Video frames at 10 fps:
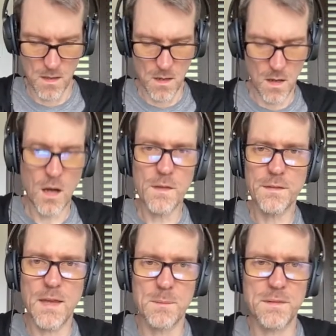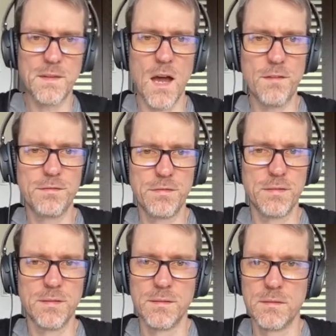All the same
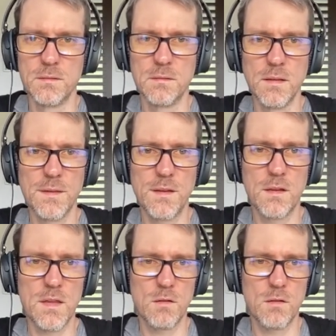stuff is here in the